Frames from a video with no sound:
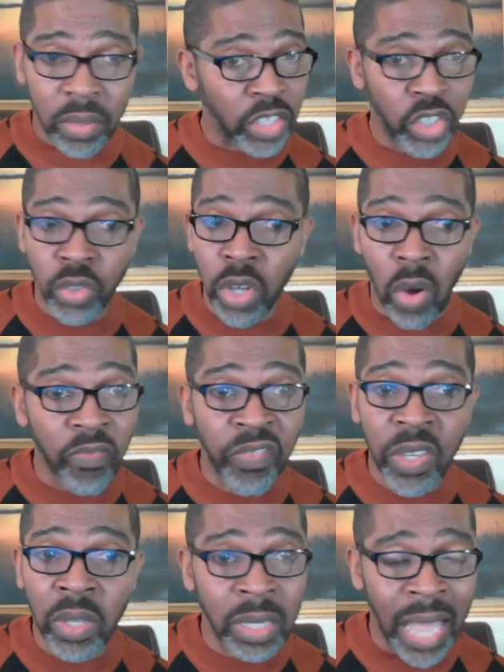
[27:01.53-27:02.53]
that you don't
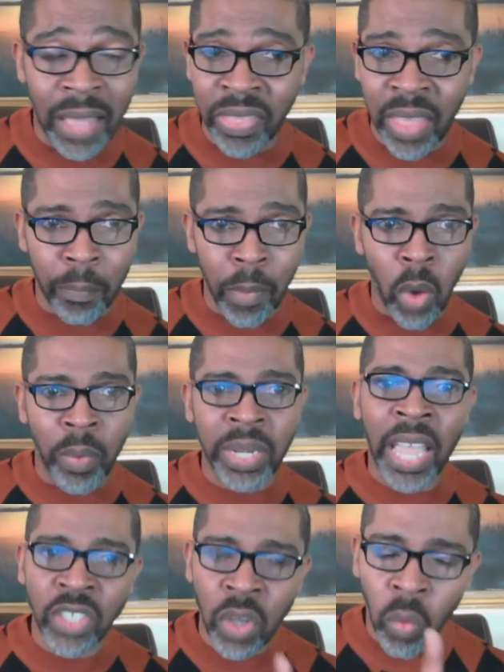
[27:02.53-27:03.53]
feel it at that
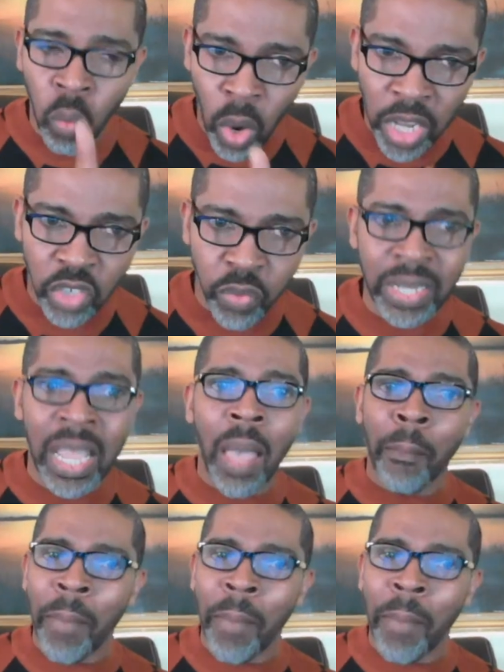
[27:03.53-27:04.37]
moment and you're wondering,